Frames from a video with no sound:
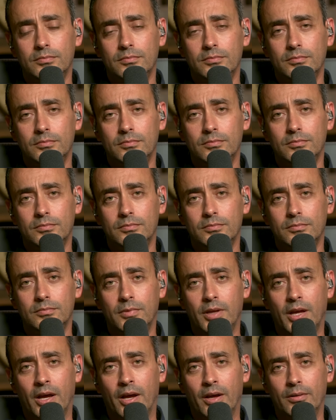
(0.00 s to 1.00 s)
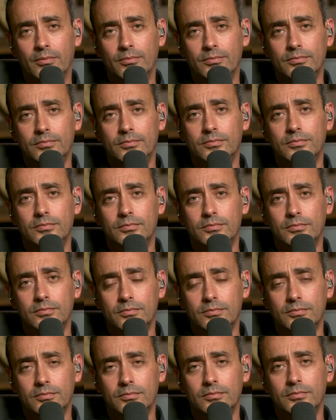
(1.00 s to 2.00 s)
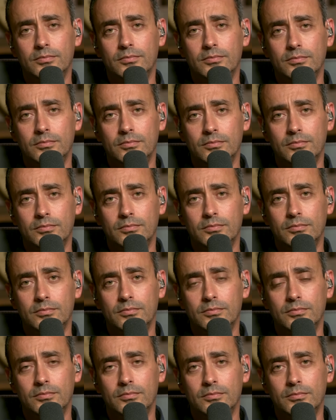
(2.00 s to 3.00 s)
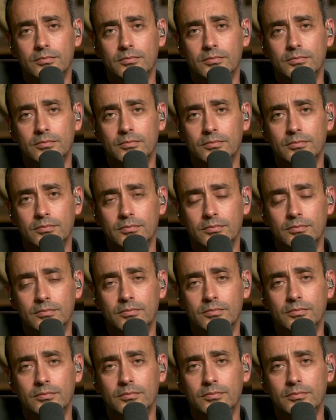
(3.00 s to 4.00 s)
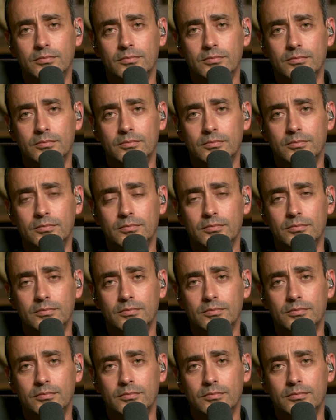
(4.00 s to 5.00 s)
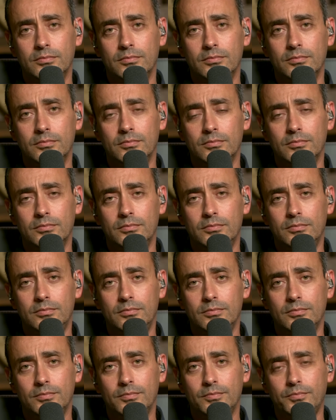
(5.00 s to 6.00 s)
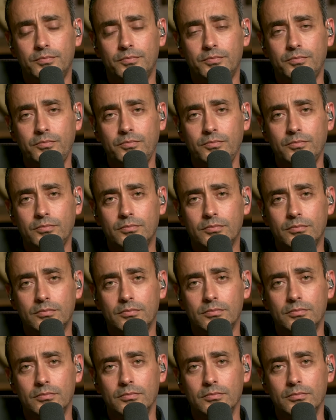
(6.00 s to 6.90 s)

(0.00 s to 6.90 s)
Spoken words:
[no speech]